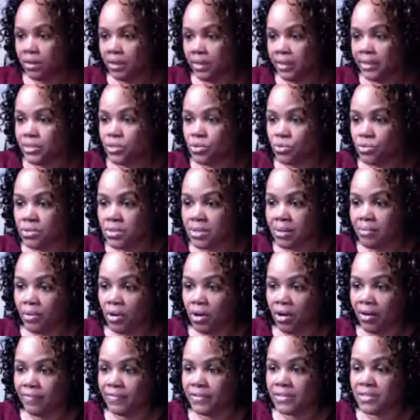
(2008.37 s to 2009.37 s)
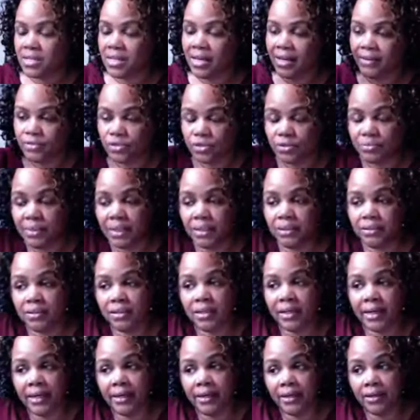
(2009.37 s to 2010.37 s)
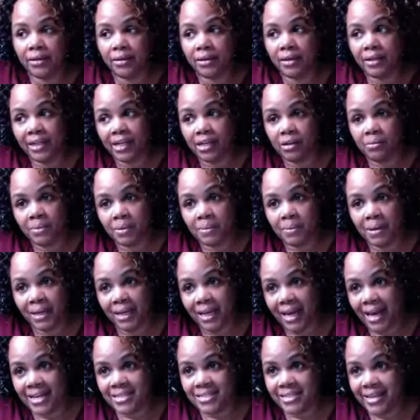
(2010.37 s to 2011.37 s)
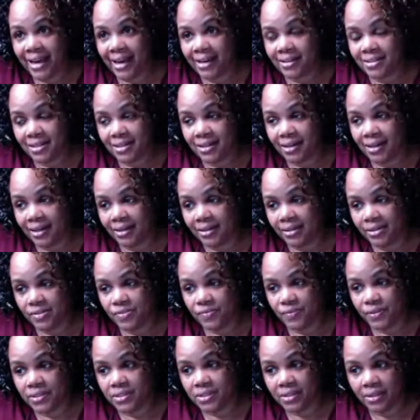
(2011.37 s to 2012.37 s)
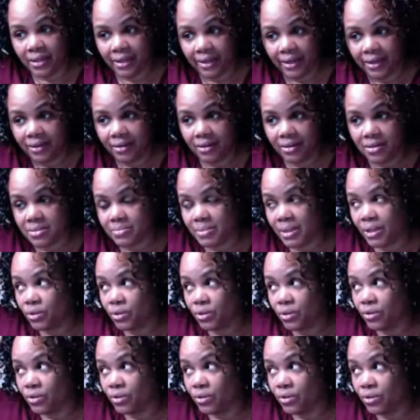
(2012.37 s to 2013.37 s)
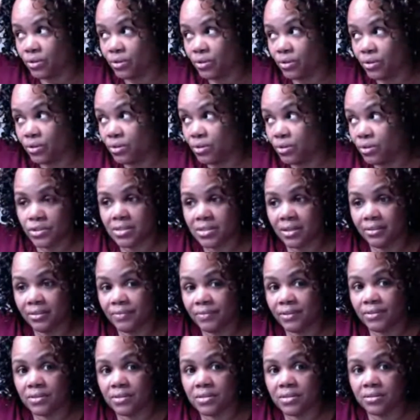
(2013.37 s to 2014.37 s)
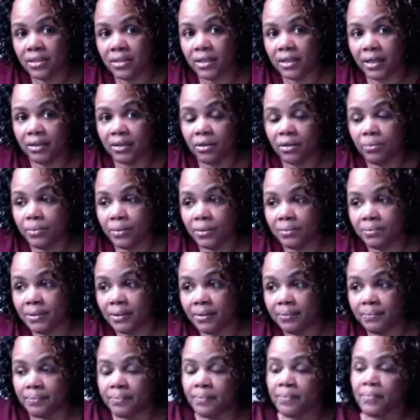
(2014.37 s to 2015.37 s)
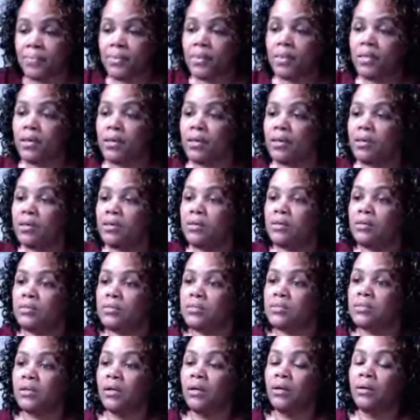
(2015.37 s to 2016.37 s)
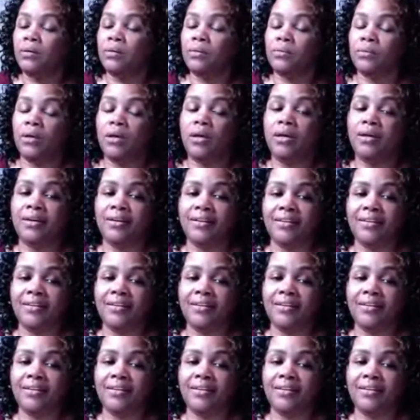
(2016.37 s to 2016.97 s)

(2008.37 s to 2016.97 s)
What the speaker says: on it as soon as I'm off this live stream. I'll look at it. And that'll be my last act of kindness for today, because my groceries just delivered. So I got to go put them up. So